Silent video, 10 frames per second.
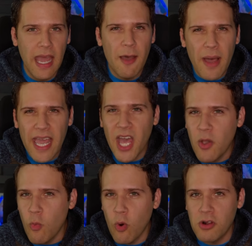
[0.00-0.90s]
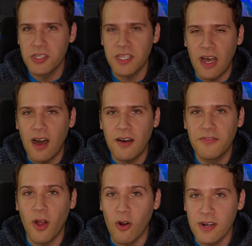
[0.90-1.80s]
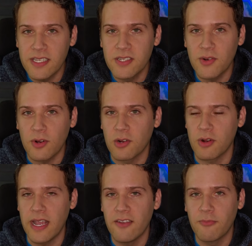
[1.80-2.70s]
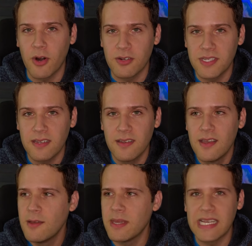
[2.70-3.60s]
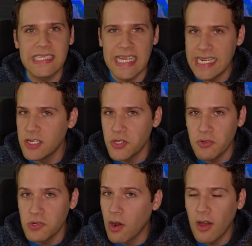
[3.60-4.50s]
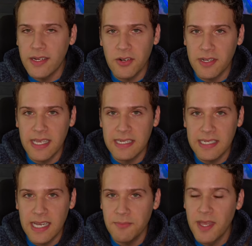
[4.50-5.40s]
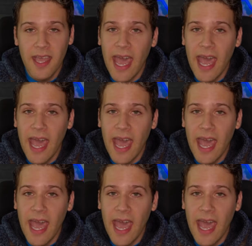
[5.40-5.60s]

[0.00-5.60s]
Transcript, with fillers: Am I a worse off artist or creative person because I didn't do drawing during that time?